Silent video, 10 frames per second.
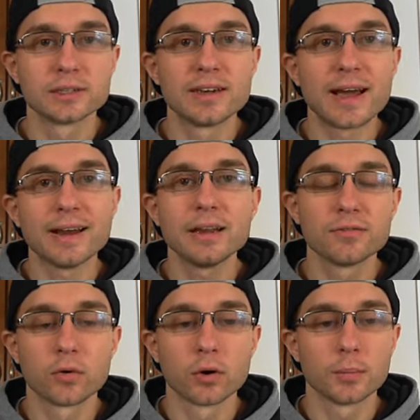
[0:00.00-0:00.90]

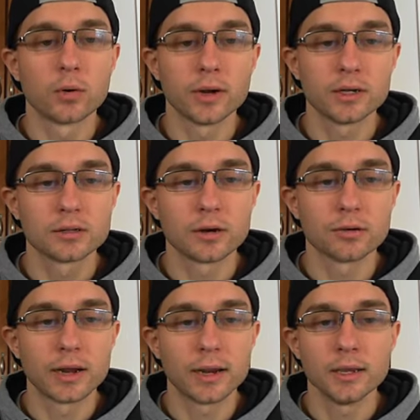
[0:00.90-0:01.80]
94 points
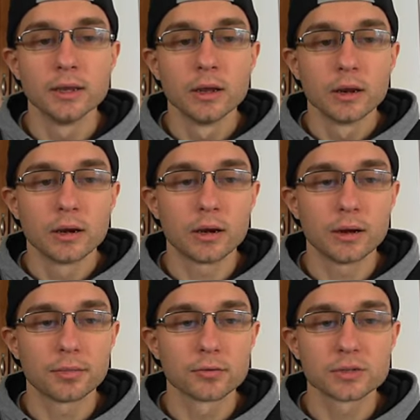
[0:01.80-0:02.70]
already. Uh,
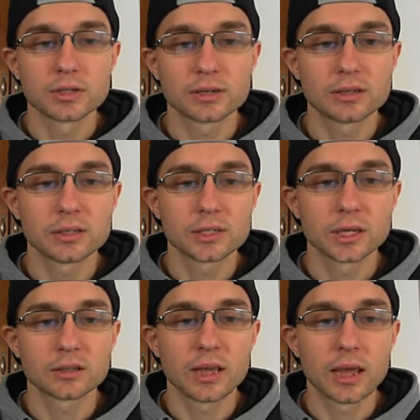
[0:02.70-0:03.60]
through
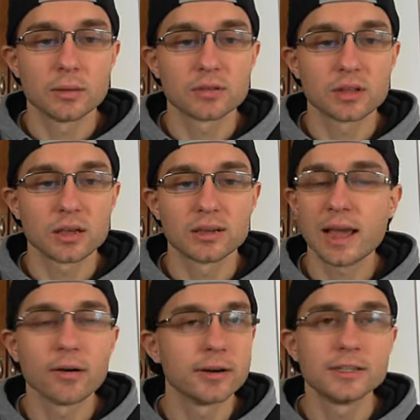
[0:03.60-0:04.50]
66 games,
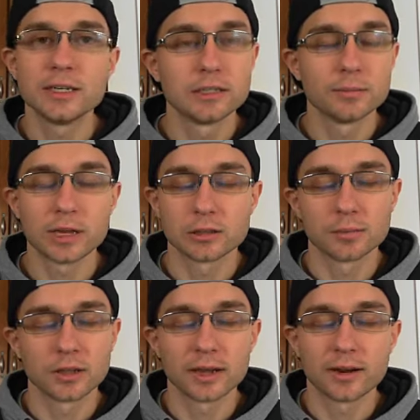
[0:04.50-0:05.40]
guaranteed to make the
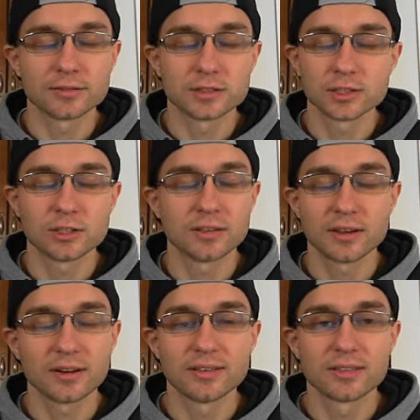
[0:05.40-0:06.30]
playoffs this year.
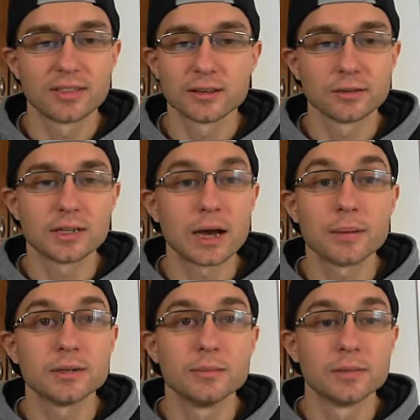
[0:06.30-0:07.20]
They're, they're the
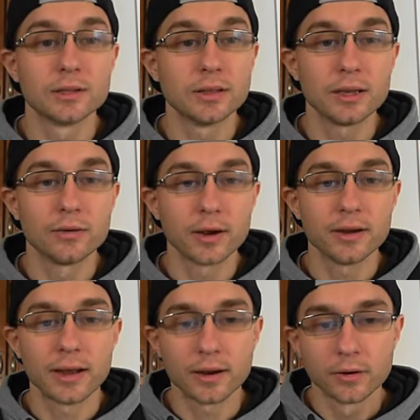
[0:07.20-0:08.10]
top team in the league right
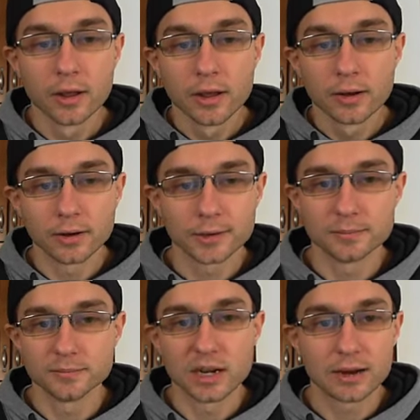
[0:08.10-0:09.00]
now.
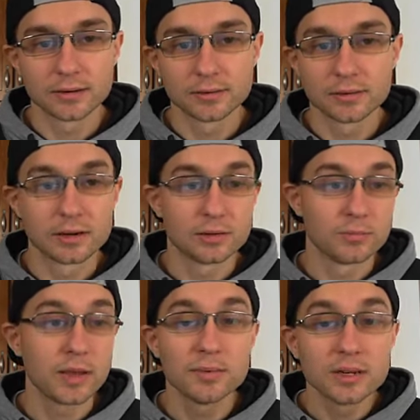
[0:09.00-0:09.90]
Um, not
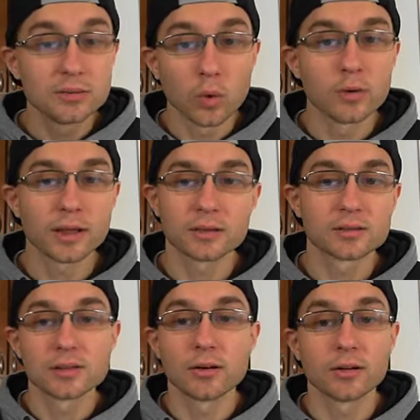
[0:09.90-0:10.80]
maybe won't
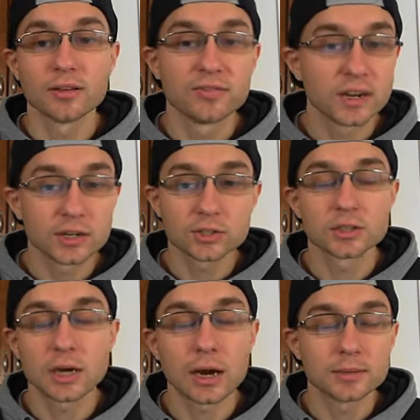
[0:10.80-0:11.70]
necessarily finish the
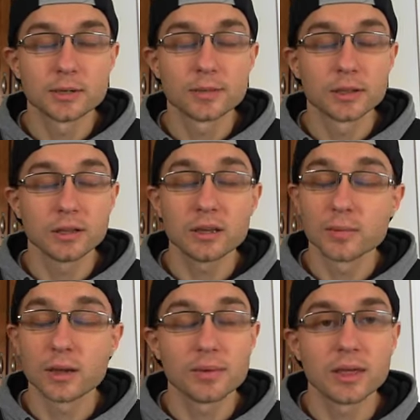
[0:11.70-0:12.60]
top team in the league.
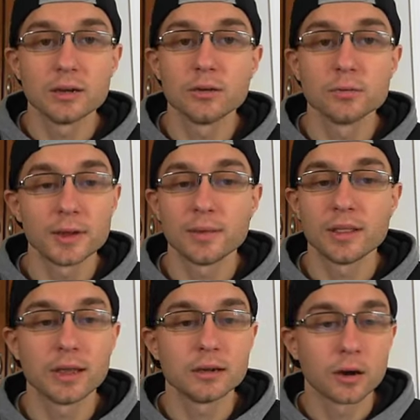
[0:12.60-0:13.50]
Maybe they do, maybe
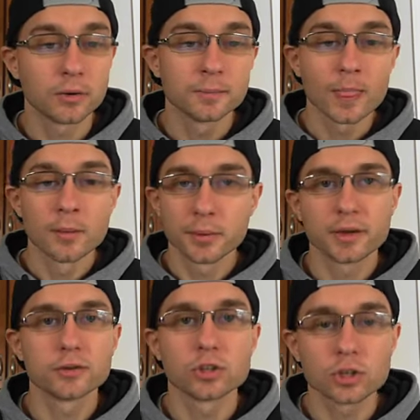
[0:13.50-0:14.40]
they don't. But
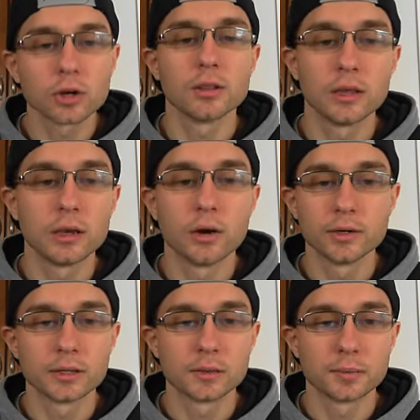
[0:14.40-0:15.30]
they're certainly
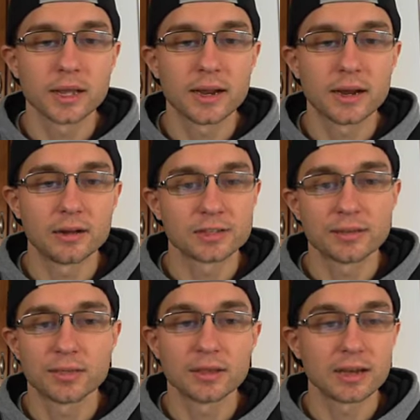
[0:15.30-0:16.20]
going to the playoffs. I
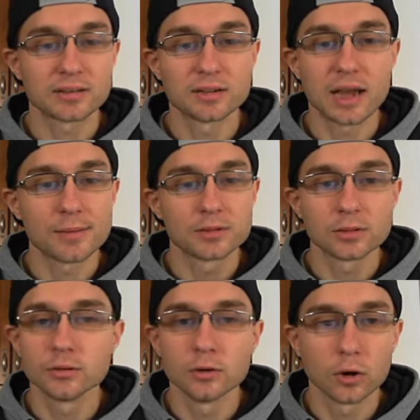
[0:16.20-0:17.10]
think that's an
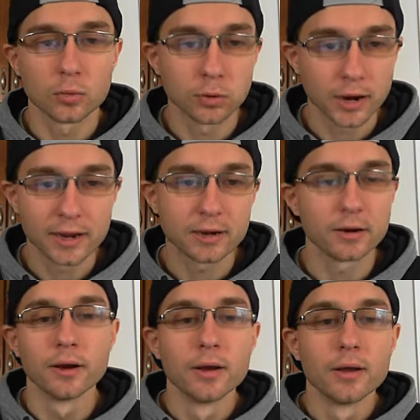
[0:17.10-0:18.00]
absolute
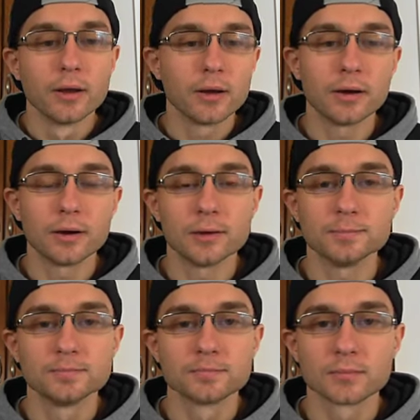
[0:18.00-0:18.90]
no-brainer.
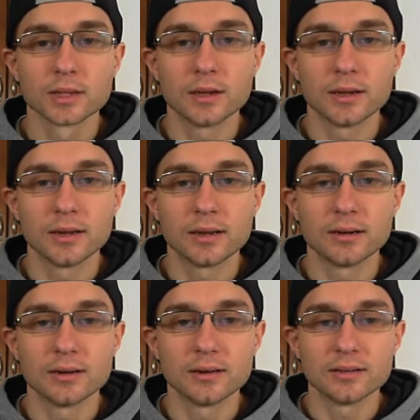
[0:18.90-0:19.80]
Um,
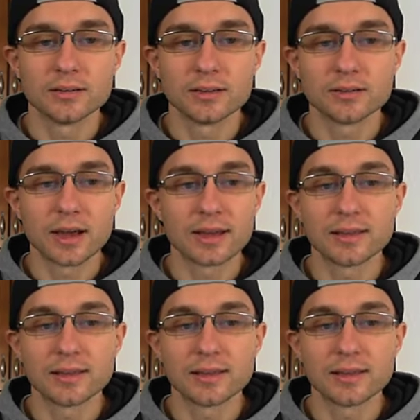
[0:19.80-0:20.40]
and there, I